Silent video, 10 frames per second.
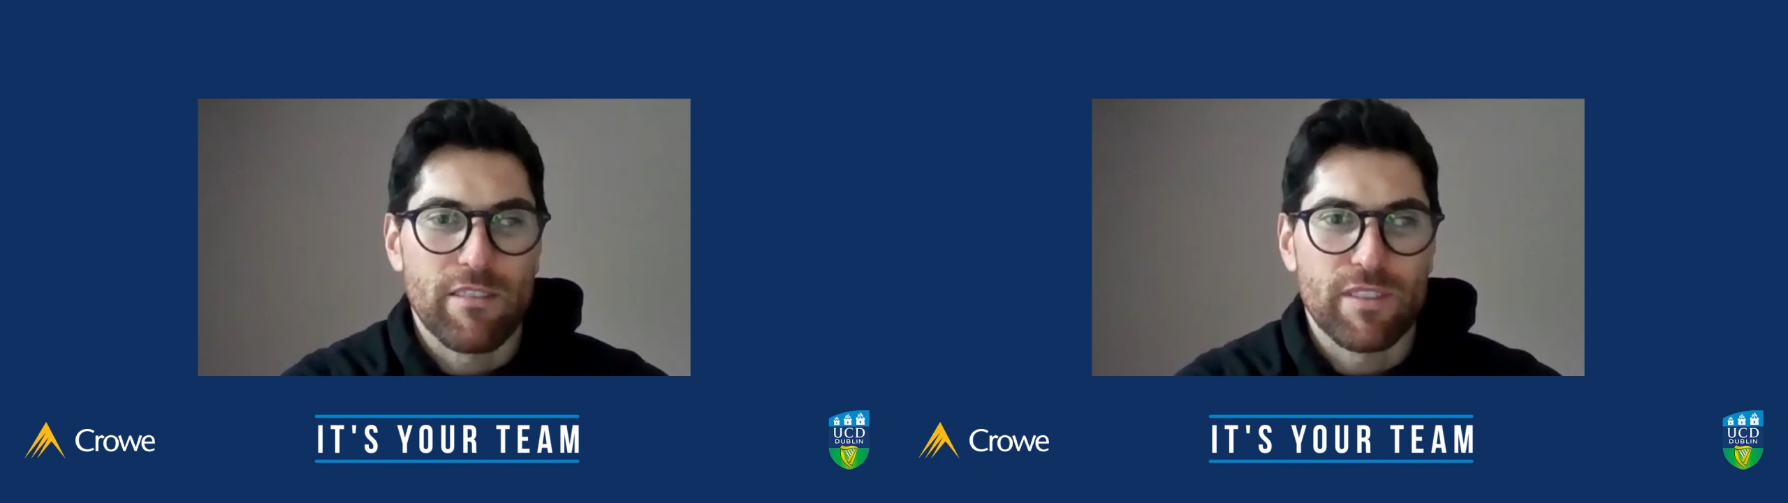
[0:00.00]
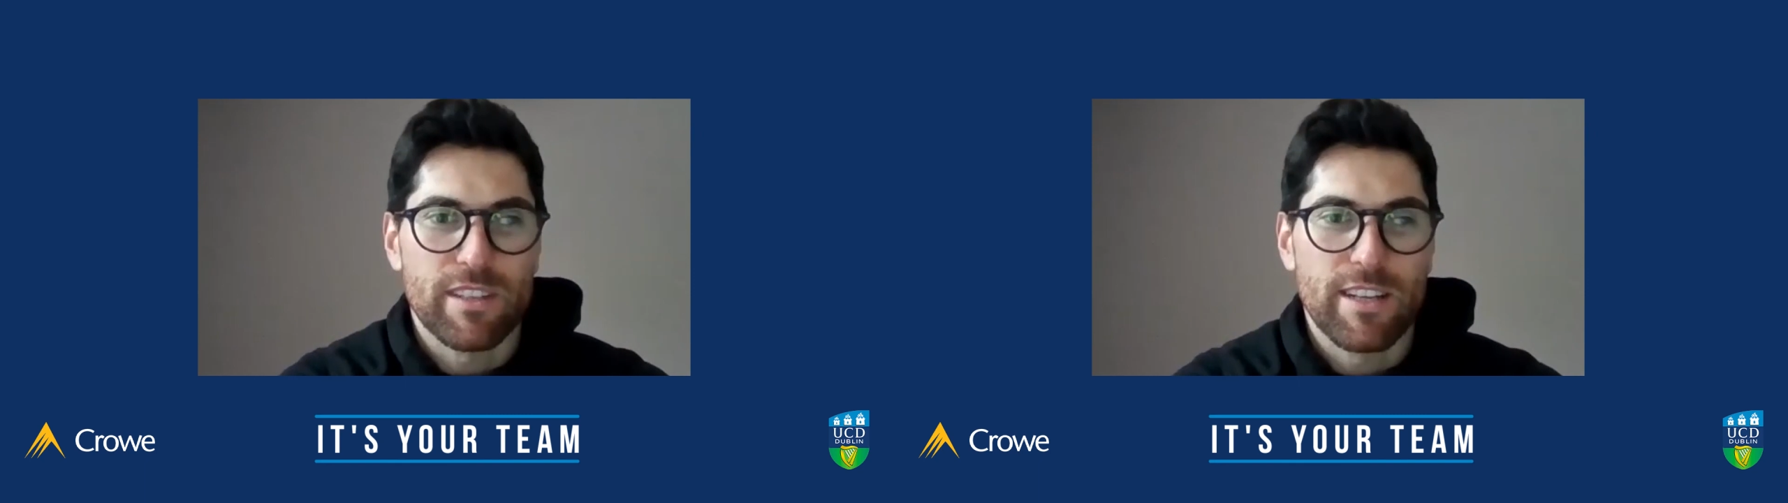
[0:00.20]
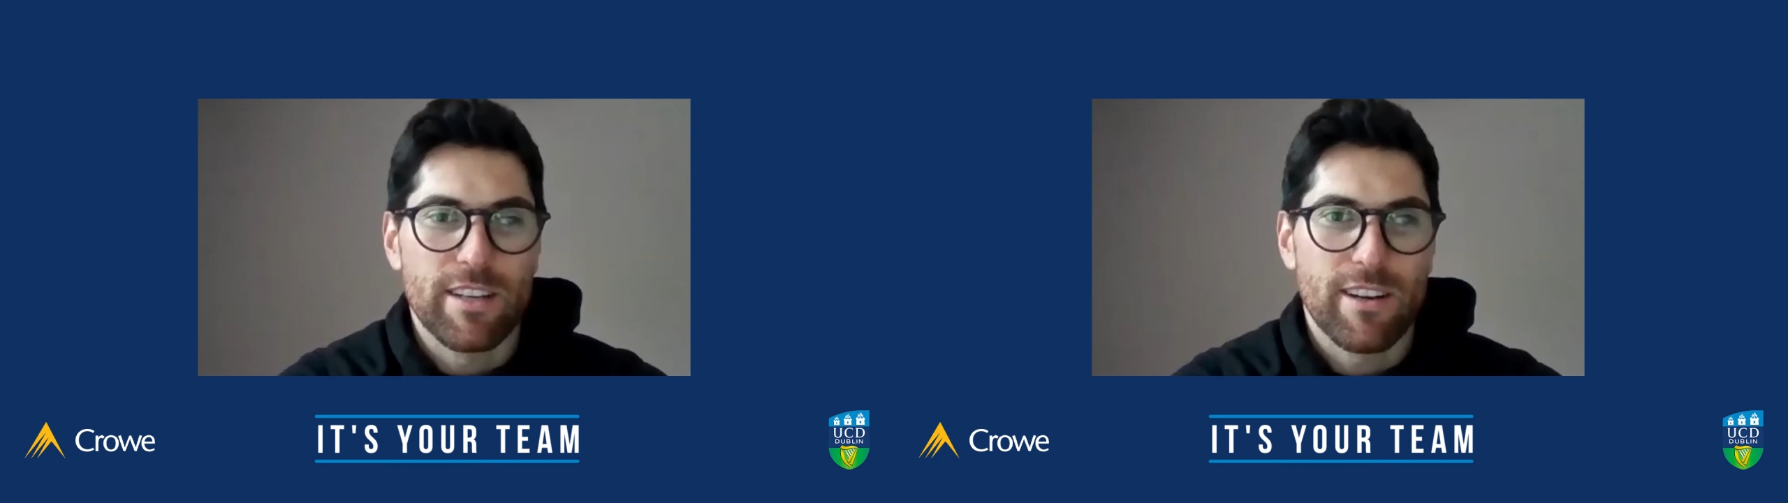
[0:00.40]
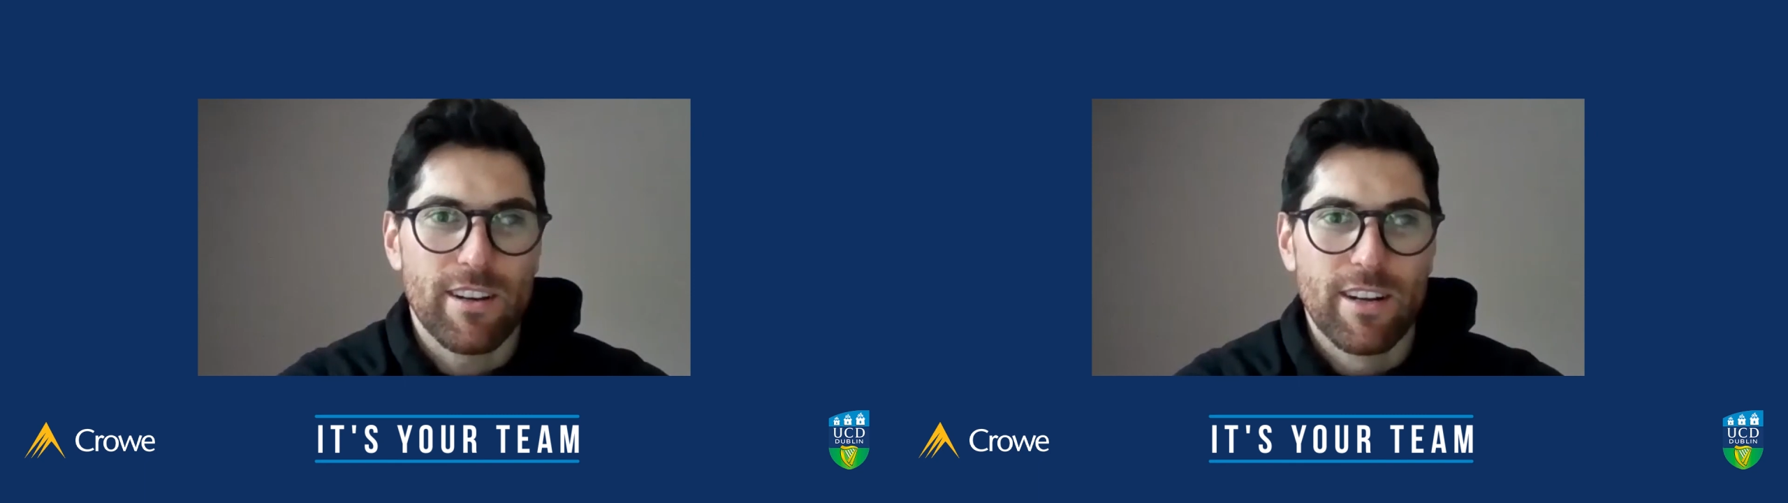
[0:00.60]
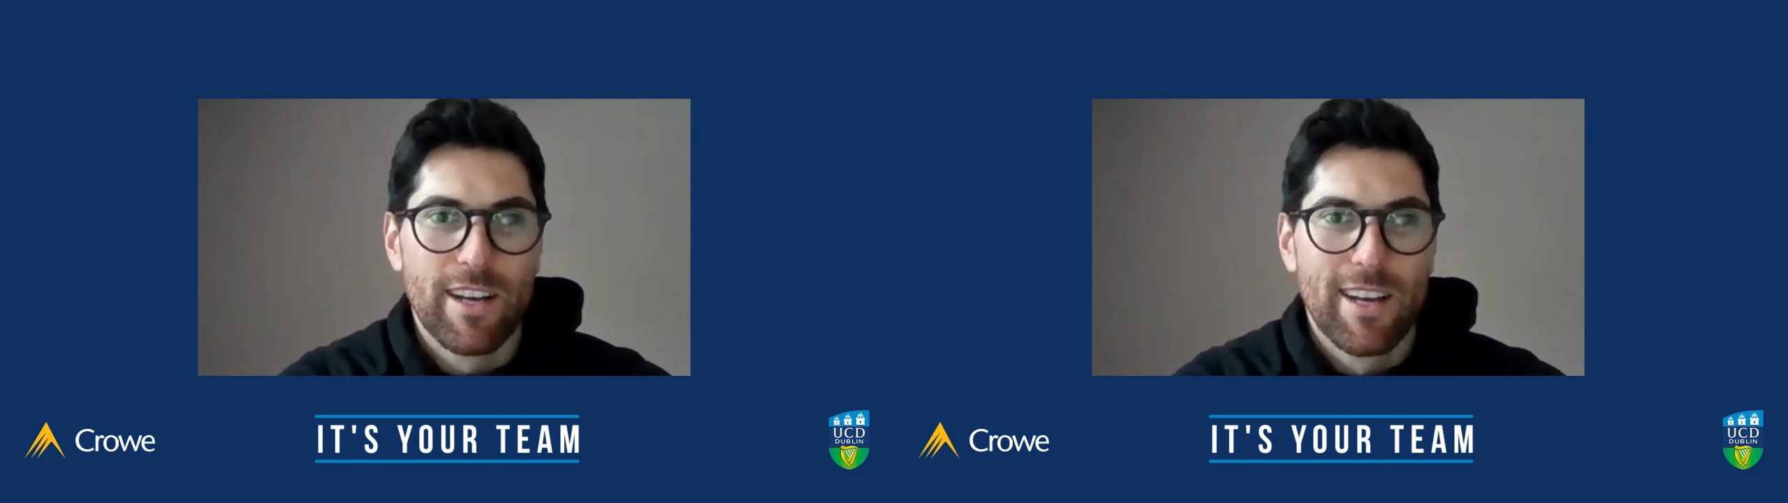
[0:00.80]
definitely
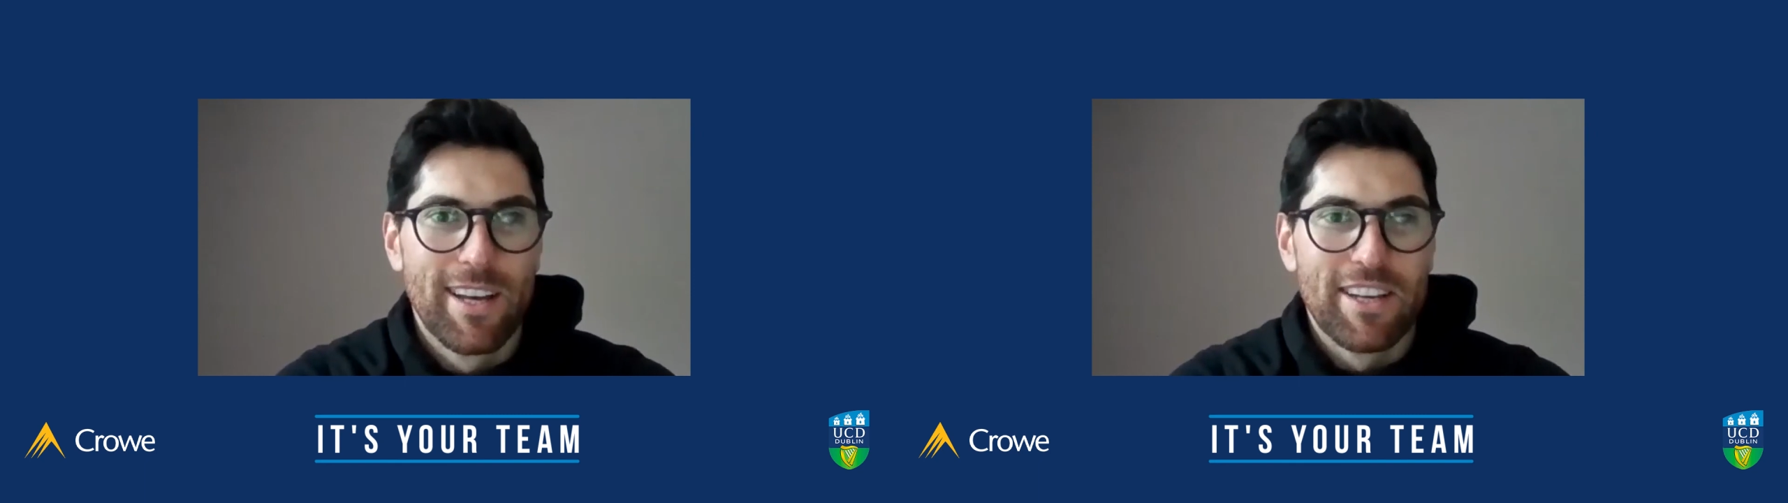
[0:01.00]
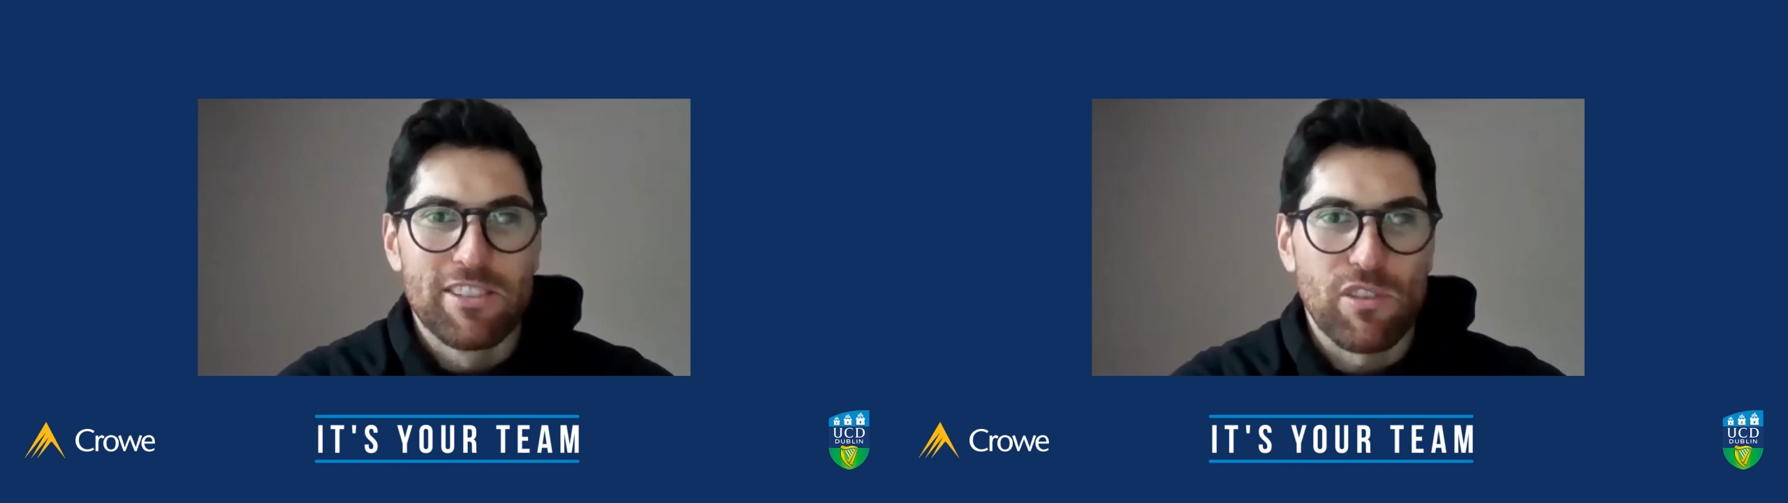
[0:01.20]
are, it's